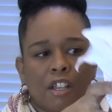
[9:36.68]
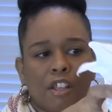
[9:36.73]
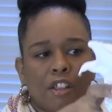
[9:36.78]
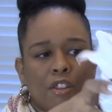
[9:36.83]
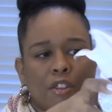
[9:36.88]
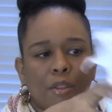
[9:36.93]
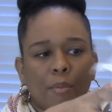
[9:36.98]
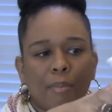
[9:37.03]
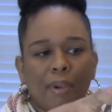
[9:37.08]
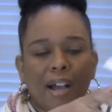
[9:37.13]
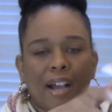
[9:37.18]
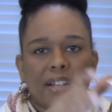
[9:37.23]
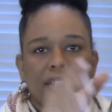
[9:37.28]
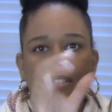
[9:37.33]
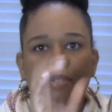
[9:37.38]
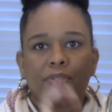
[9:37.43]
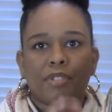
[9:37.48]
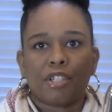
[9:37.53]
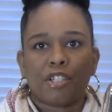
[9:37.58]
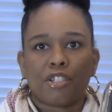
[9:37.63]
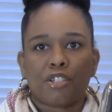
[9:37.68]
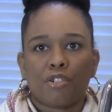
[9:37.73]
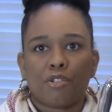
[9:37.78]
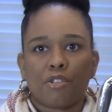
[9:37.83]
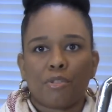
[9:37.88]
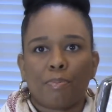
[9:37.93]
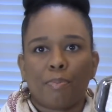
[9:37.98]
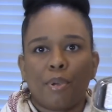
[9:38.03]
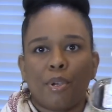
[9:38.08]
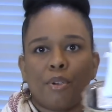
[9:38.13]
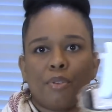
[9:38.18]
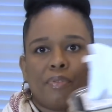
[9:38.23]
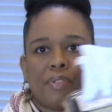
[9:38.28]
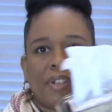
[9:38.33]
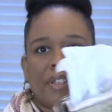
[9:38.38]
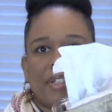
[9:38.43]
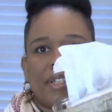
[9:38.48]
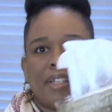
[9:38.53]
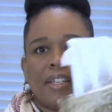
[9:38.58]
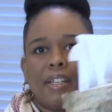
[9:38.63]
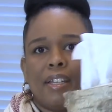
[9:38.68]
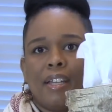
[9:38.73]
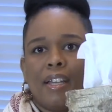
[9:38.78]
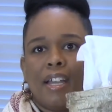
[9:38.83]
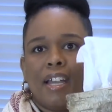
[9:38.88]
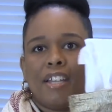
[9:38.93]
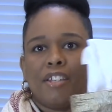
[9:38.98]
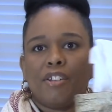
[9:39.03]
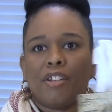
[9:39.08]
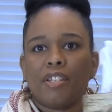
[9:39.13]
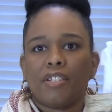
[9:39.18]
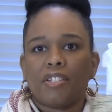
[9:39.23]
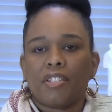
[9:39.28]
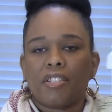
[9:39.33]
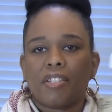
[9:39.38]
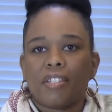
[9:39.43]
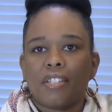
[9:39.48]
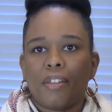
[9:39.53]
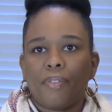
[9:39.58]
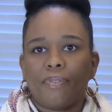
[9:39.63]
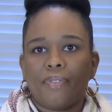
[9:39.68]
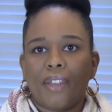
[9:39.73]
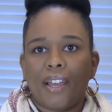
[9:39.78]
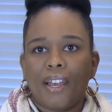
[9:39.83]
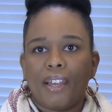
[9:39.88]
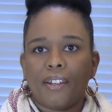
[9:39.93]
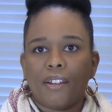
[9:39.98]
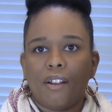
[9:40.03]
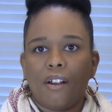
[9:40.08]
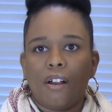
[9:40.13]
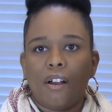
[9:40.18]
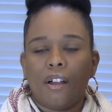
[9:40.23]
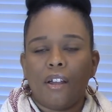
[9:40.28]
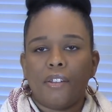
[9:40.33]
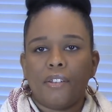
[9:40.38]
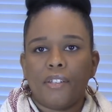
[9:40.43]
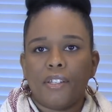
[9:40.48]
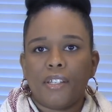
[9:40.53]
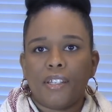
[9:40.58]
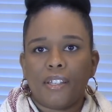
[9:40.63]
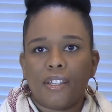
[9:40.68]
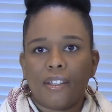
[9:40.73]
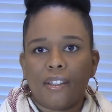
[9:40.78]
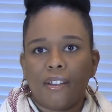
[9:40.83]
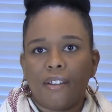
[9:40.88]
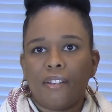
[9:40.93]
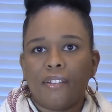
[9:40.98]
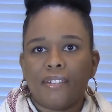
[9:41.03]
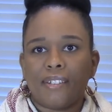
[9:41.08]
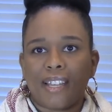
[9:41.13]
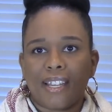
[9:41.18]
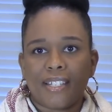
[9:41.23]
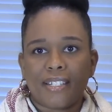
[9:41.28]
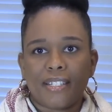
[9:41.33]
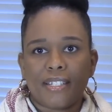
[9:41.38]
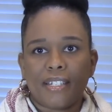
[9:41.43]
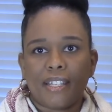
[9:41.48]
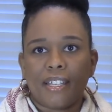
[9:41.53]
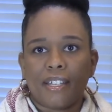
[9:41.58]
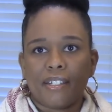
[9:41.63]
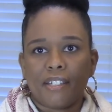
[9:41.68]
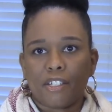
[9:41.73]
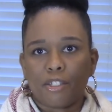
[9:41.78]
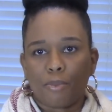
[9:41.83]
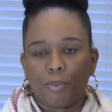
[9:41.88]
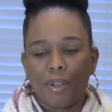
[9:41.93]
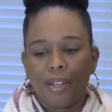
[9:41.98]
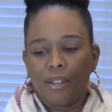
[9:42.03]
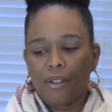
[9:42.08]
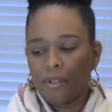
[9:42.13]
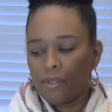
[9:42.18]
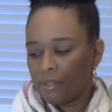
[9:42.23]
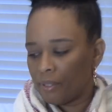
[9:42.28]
the box of tissues perfectly, and you can just sit that on the nightstand as well.